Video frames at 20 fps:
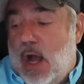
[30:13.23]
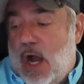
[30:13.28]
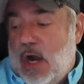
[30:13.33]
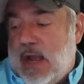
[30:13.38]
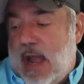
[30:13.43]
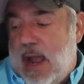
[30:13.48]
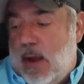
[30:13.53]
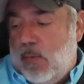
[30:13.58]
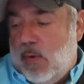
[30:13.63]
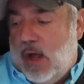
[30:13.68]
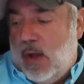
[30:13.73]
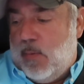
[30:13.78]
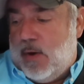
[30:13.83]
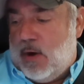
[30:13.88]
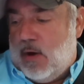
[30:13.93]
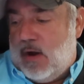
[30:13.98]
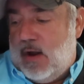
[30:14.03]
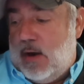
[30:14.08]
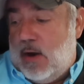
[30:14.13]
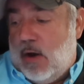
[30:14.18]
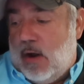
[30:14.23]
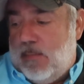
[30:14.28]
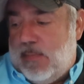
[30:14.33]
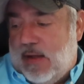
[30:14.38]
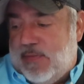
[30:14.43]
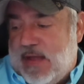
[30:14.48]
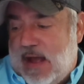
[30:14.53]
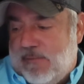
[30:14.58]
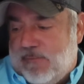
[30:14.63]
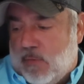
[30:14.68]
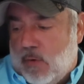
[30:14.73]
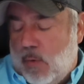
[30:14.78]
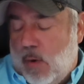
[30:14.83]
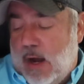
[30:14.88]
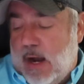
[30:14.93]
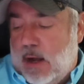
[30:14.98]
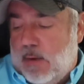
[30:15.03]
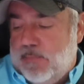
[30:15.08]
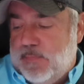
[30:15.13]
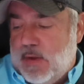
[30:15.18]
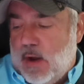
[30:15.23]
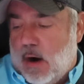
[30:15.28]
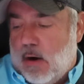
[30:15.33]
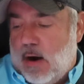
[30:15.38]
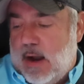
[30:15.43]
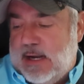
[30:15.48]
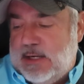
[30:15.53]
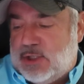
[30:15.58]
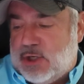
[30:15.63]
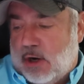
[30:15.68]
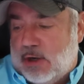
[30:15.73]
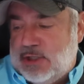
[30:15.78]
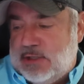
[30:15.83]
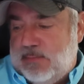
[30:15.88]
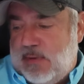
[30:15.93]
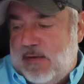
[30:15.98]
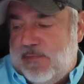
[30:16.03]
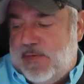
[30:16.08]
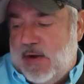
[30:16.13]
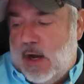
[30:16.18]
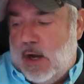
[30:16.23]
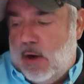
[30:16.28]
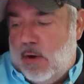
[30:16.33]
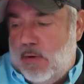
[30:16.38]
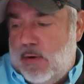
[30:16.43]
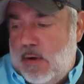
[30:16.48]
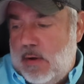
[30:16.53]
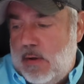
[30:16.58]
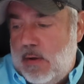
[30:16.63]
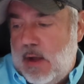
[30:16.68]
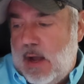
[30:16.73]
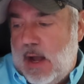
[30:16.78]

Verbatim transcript: okay, well, I went on and on about that for a while. All right, charging my phone.